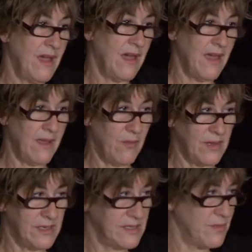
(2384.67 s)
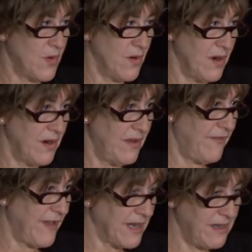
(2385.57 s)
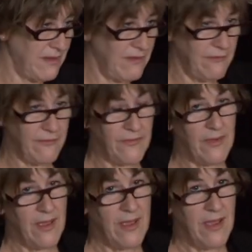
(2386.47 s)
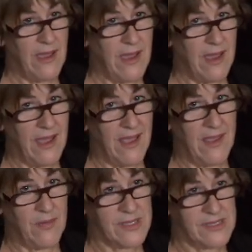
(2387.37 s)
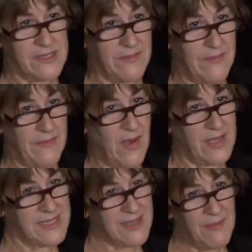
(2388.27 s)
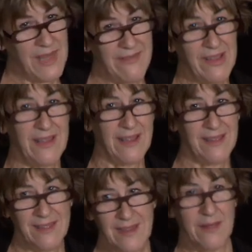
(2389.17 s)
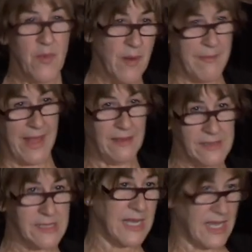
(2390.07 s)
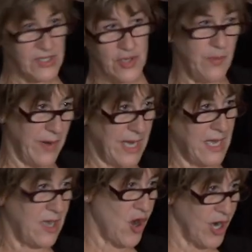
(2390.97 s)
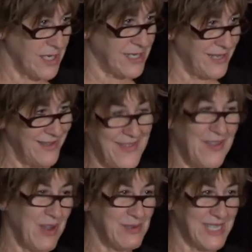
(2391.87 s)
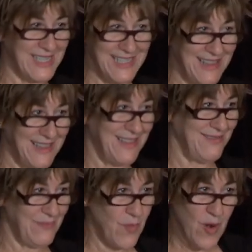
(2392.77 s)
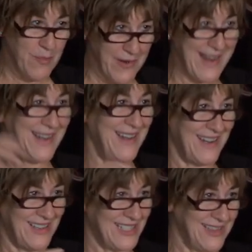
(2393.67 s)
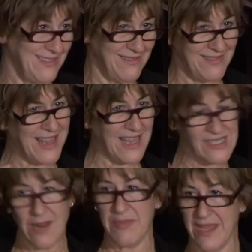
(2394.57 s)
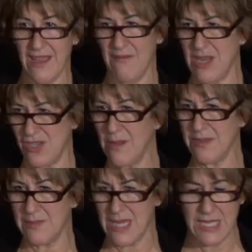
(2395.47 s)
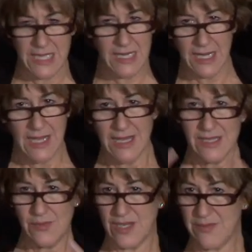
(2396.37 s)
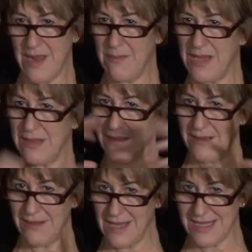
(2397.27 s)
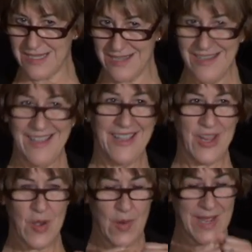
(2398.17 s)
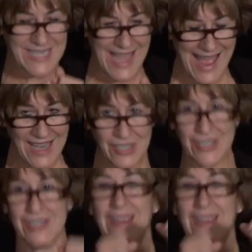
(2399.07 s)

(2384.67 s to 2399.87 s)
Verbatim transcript: I was more effective. I was, on some level, a little more balanced as to brain and heart. Maybe I was a little more brain and a little, like, I stopped thinking of my job as my kid, so which made me a little less, you know, attached.